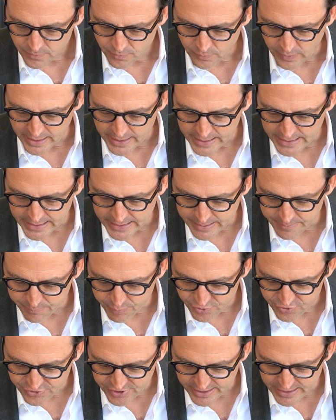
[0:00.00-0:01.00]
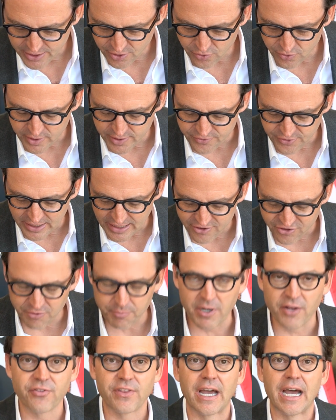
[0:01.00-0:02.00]
right? And in particular, it talks
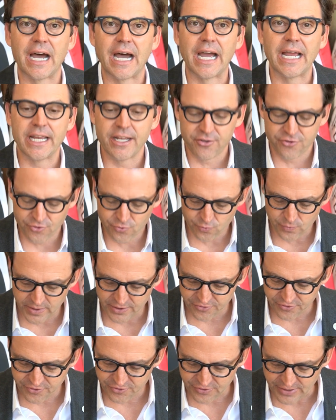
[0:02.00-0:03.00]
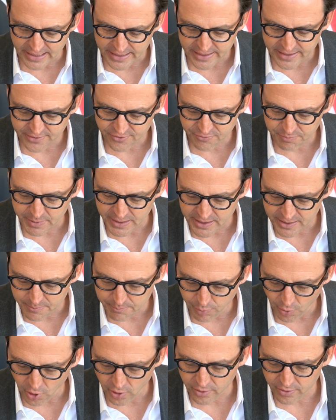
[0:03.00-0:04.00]
about the highest risk settings
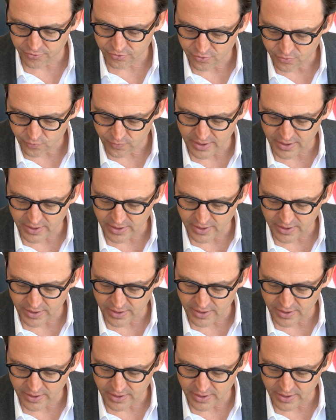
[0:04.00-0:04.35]
being bars,